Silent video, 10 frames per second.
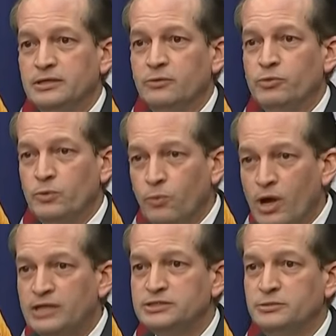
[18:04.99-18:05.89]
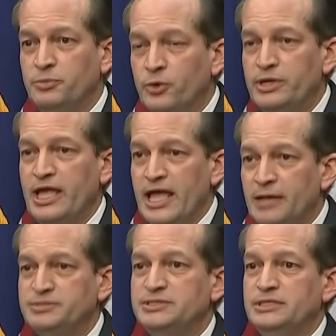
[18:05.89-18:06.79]
We want to put
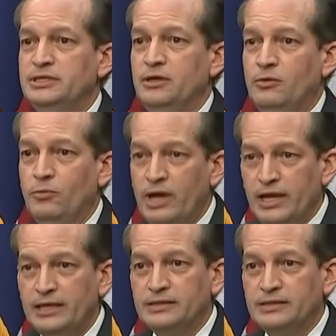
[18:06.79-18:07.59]
Epstein away.